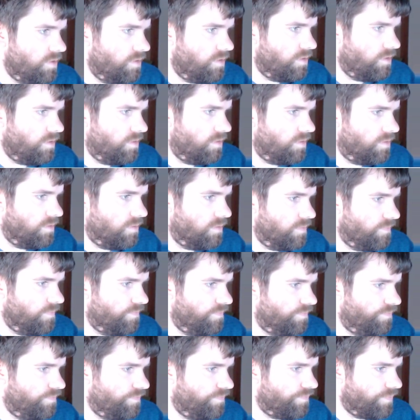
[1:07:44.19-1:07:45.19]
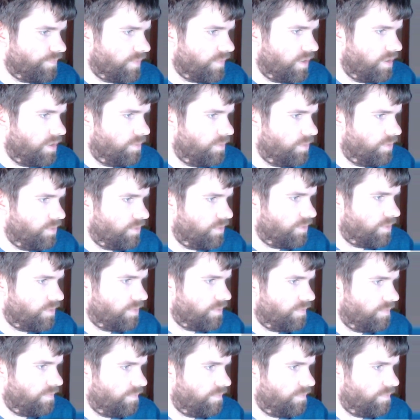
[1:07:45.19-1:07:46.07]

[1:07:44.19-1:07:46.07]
So I'm just